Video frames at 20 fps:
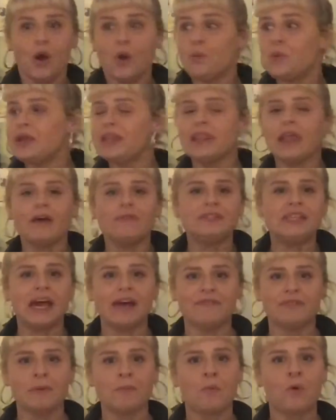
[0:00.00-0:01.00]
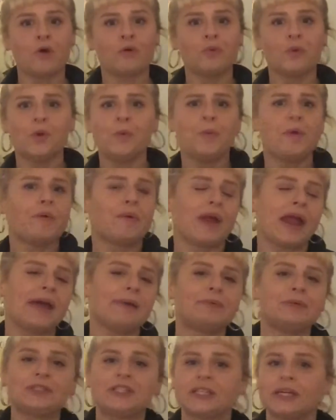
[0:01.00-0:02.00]
We loved having more room. We were
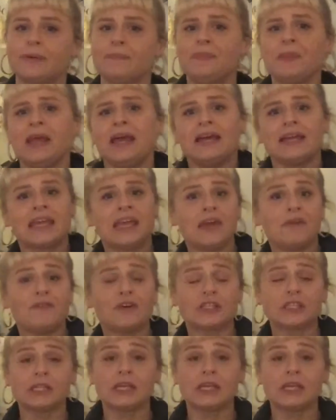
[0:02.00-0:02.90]
able to give